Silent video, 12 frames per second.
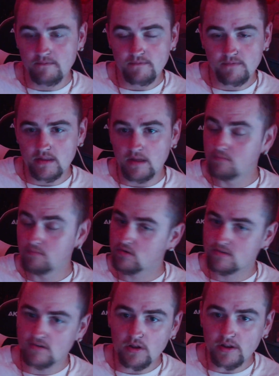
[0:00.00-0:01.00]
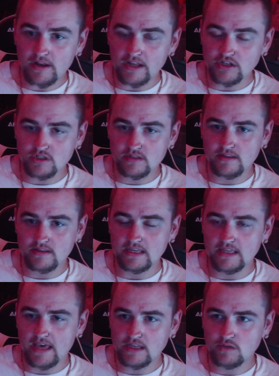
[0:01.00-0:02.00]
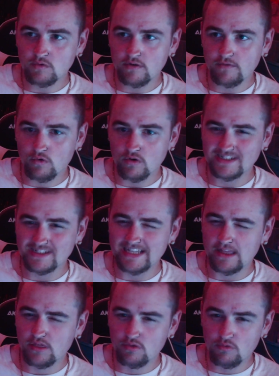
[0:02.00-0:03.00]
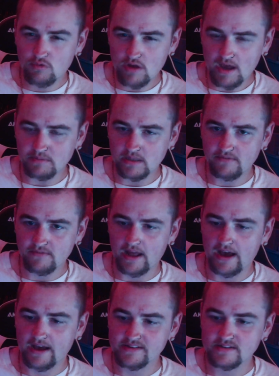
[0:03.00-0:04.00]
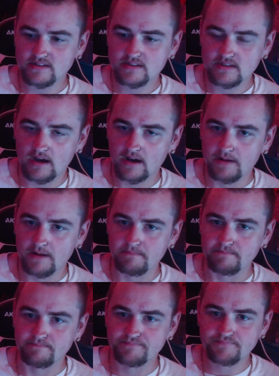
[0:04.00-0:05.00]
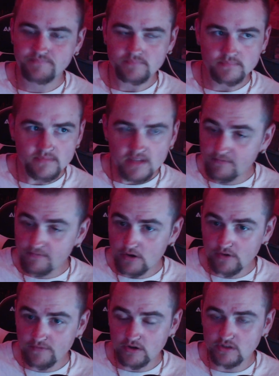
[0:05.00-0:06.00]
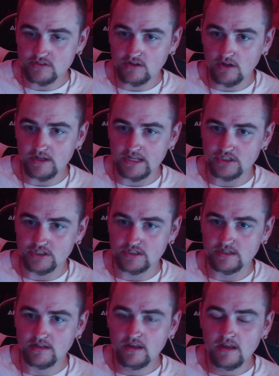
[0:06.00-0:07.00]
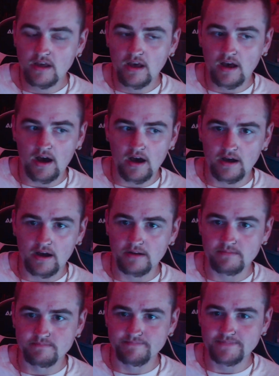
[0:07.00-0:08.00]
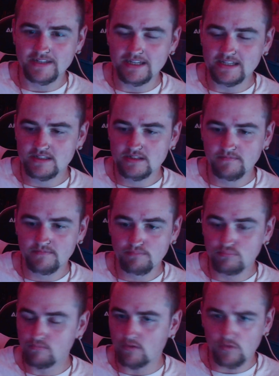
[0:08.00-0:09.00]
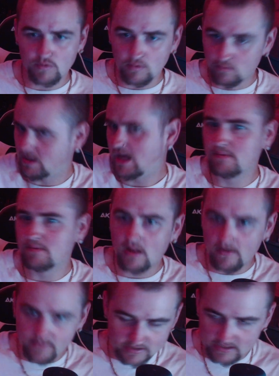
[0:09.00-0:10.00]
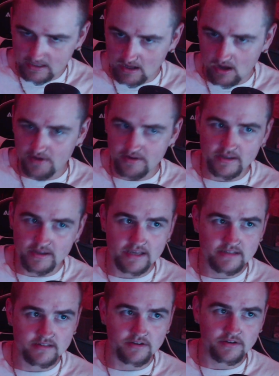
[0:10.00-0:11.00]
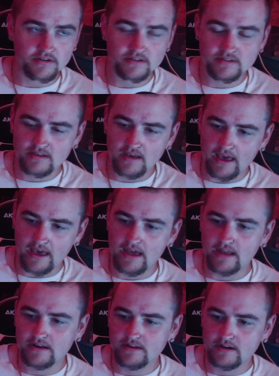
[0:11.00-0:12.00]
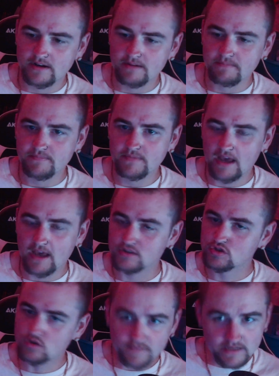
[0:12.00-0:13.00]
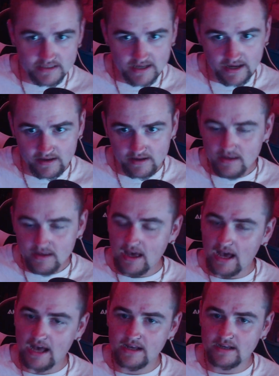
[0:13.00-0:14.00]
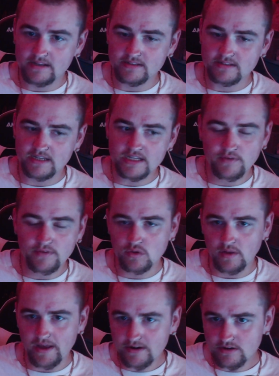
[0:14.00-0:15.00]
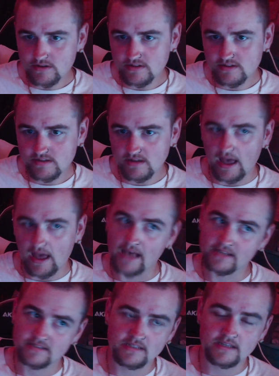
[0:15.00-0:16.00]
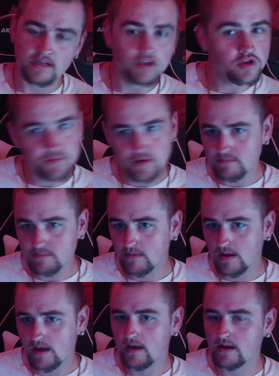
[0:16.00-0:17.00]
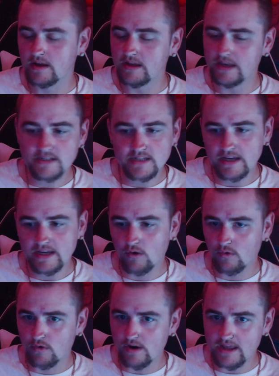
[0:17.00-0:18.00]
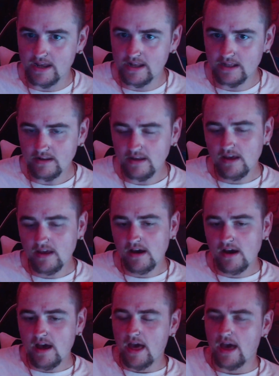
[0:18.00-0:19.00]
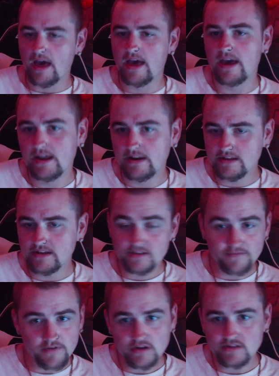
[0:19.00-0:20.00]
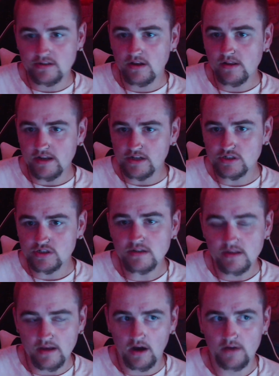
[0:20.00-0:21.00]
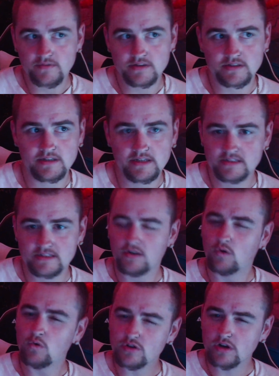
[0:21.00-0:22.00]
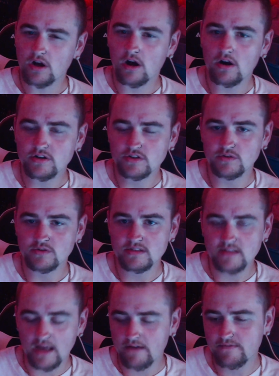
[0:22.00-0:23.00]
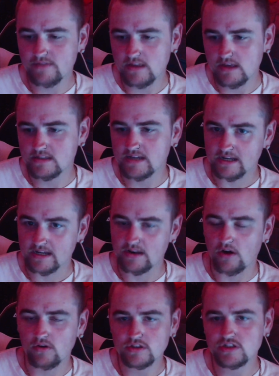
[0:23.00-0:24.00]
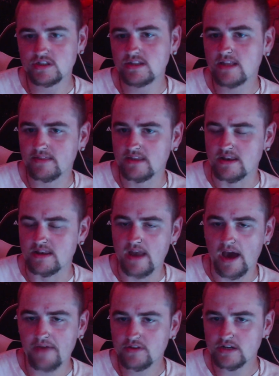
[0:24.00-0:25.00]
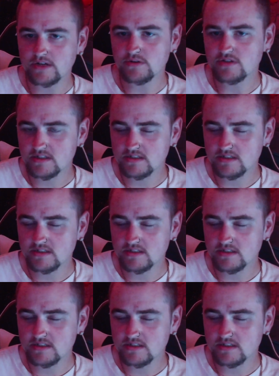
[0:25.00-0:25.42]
a solid engine. The K24Z3, I believe it has. Very, very solid engine. It's reliable, obviously, Honda K-Series, and it has True VTEC, has individual headers, has the aluminum intake already in it, and it's a very solid engine. Obviously, it's an older car, so it doesn't have the technology that the 9th generation